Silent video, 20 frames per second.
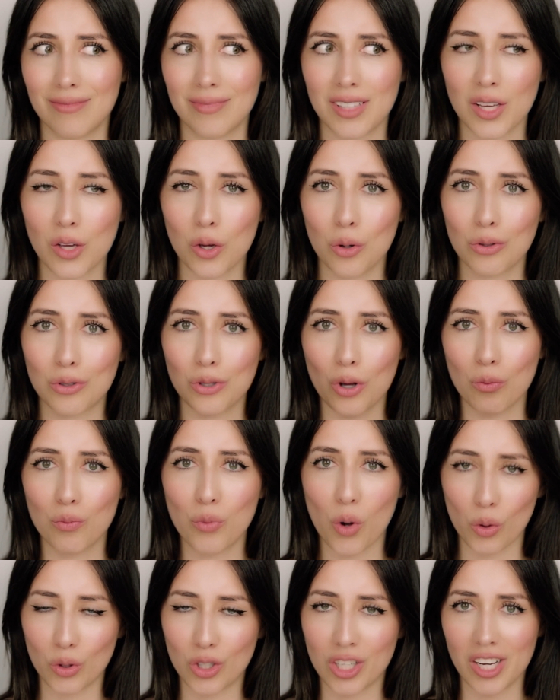the use of
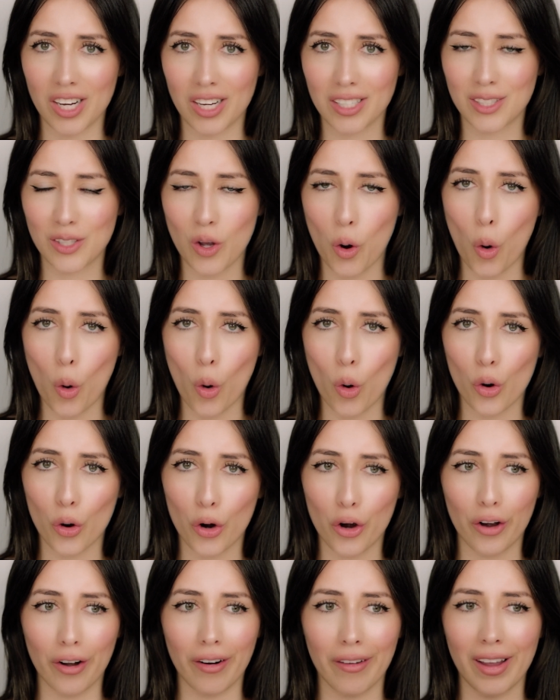Botox
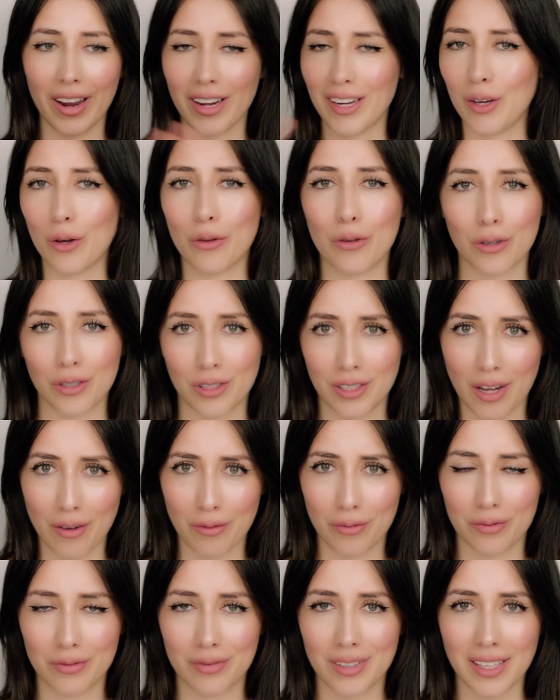or any other stuff